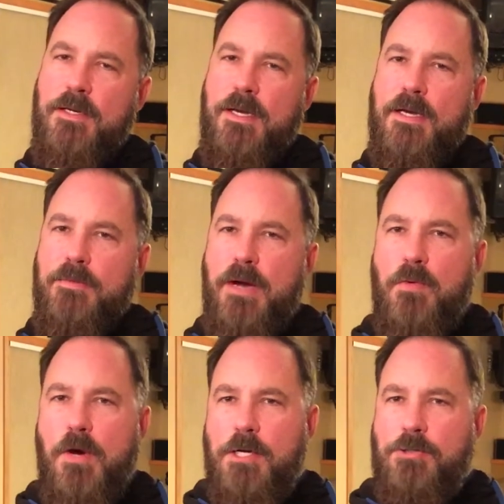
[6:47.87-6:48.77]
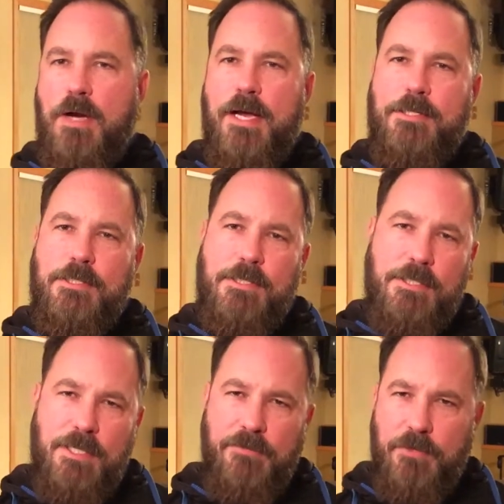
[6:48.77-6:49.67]
And you might want to try it just to
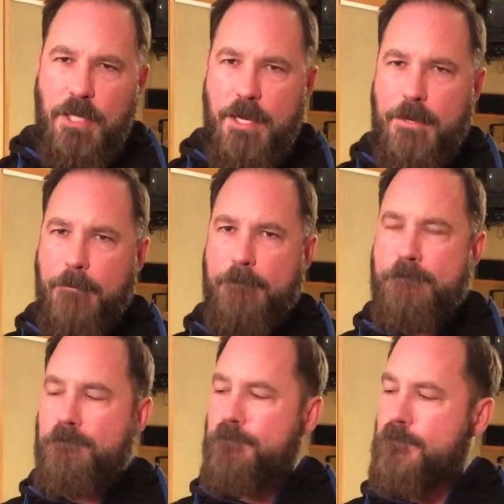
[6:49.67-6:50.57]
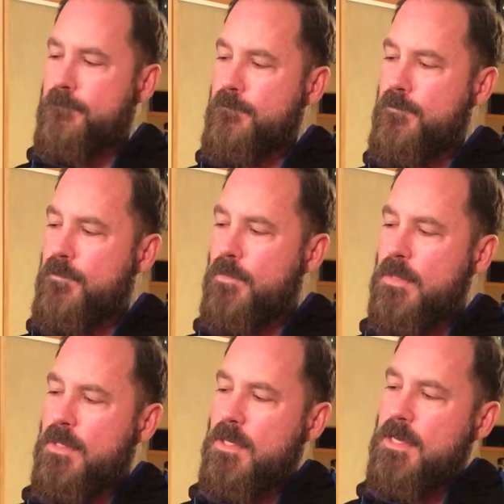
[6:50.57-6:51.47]
see if you like it.
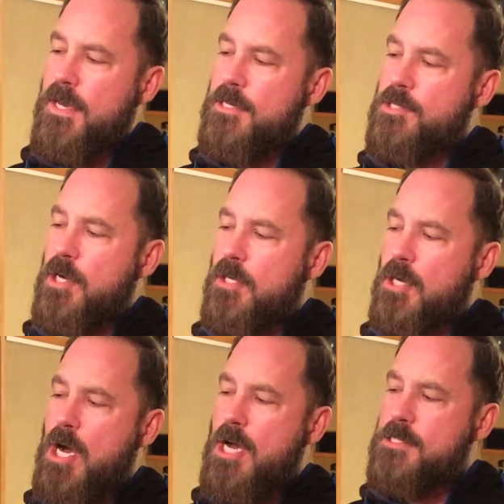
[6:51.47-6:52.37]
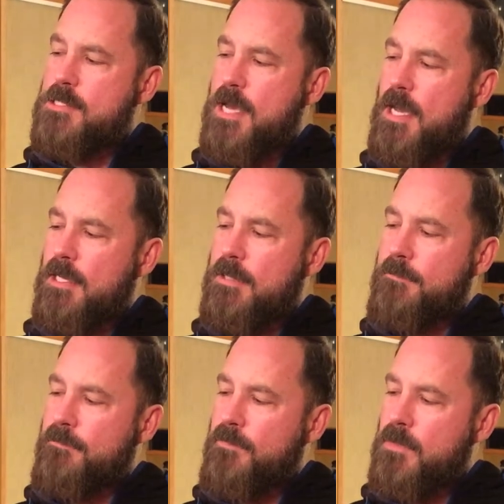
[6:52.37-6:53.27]
Again, it's called Aunt
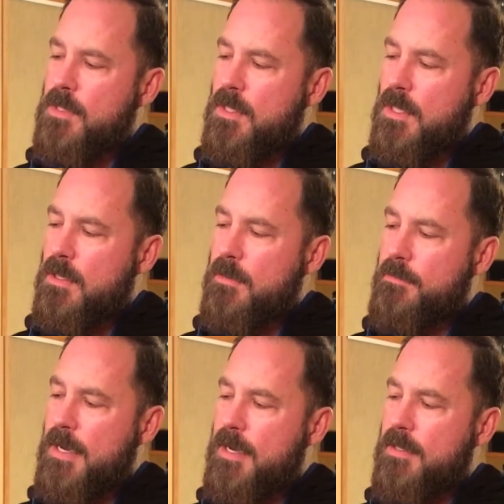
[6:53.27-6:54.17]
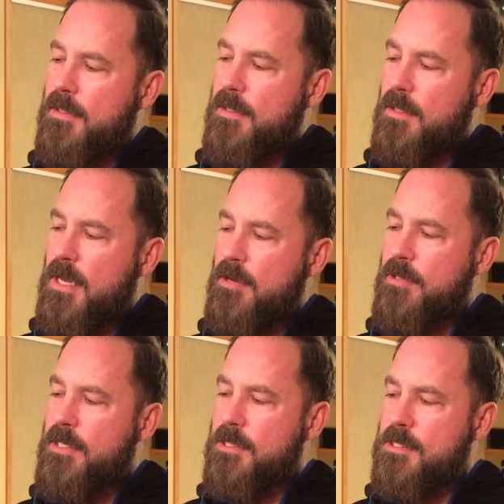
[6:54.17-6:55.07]
Sally by
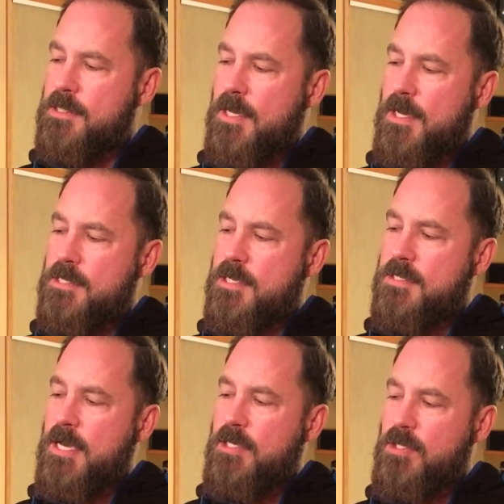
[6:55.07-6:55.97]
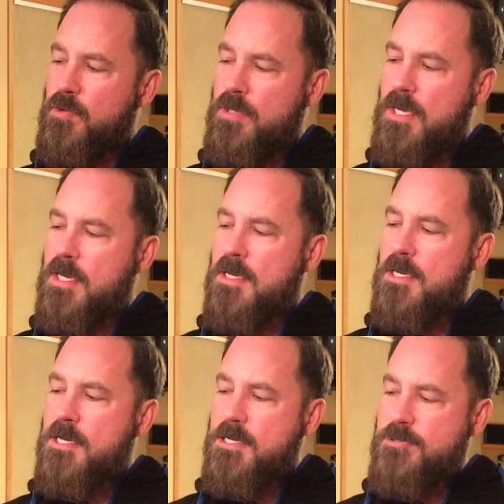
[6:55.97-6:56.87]
Lagunitas, and it says a unique
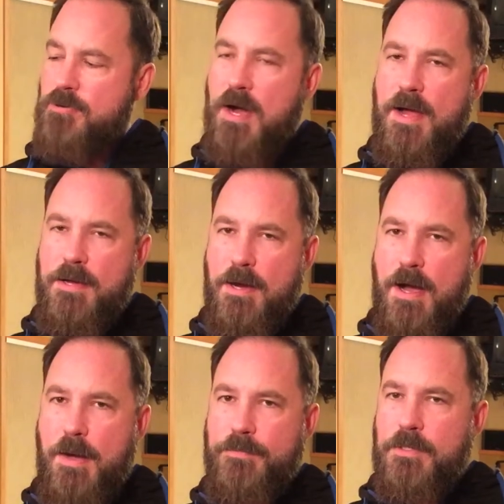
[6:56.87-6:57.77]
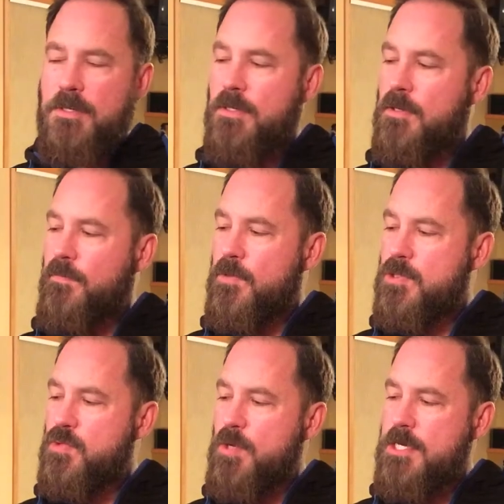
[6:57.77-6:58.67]
dry hopped
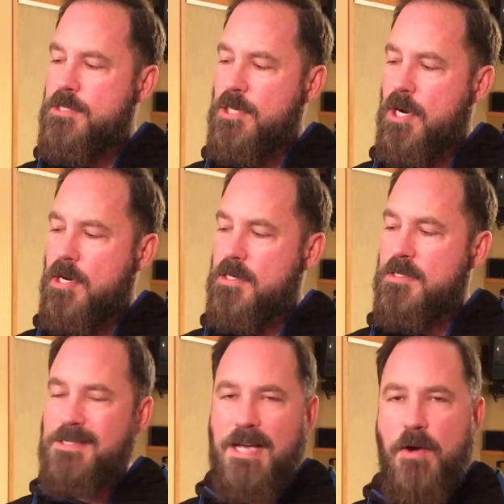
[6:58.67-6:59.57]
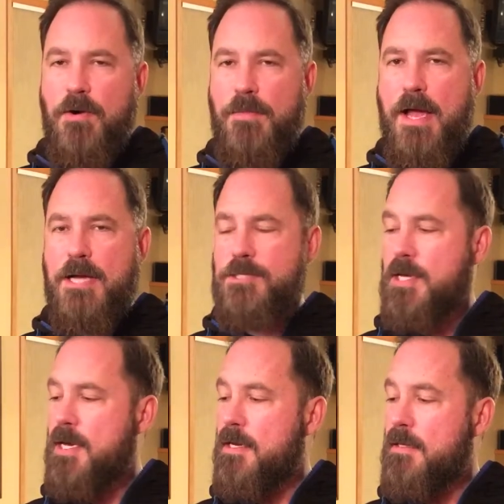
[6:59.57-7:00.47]
sweet tart sour mash
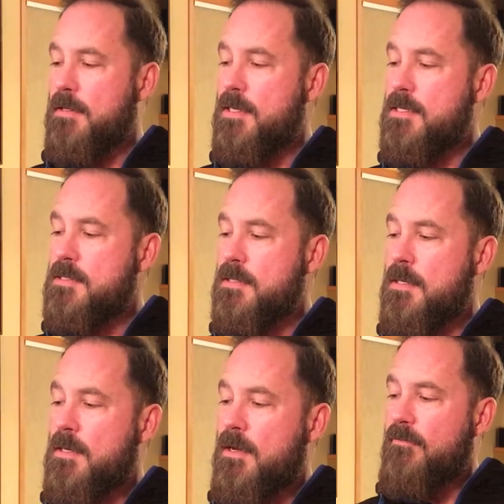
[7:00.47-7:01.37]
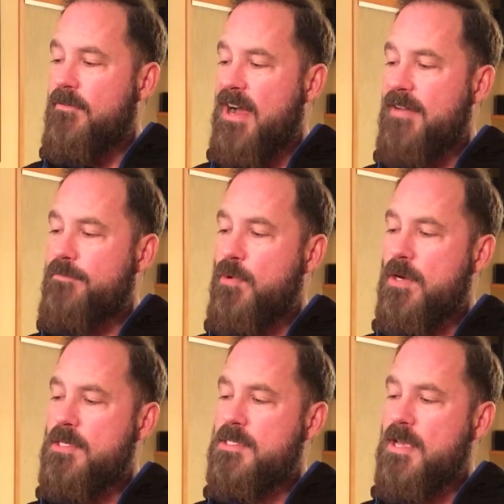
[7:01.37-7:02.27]
ale. It's
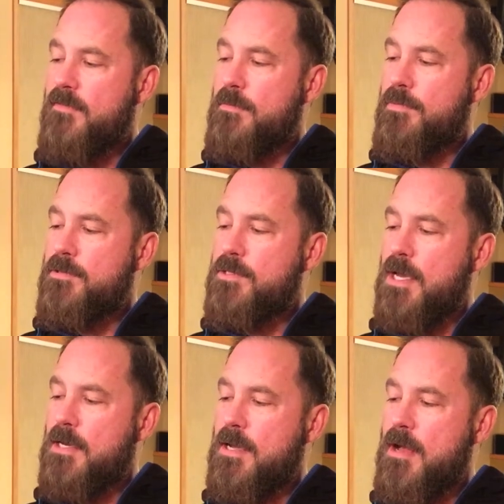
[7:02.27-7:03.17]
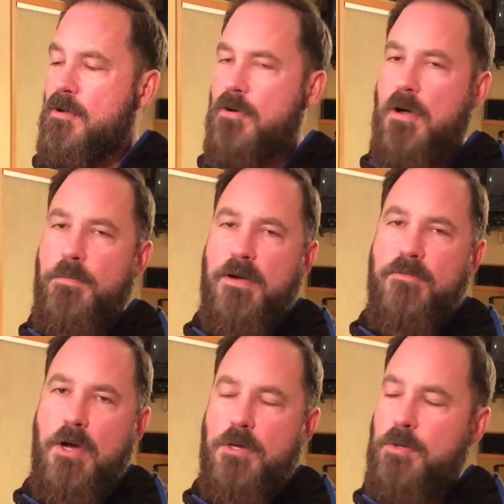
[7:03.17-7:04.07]
5.7% alcohol by
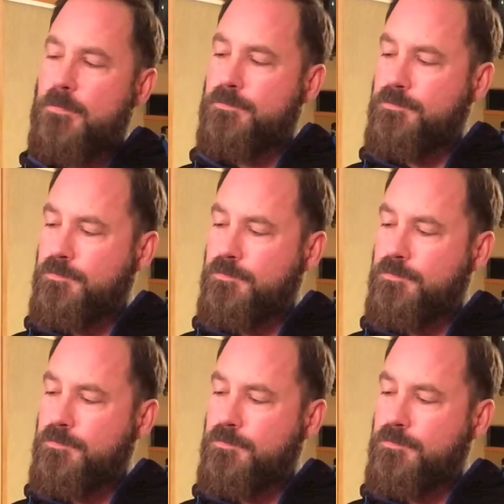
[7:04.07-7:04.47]
volume.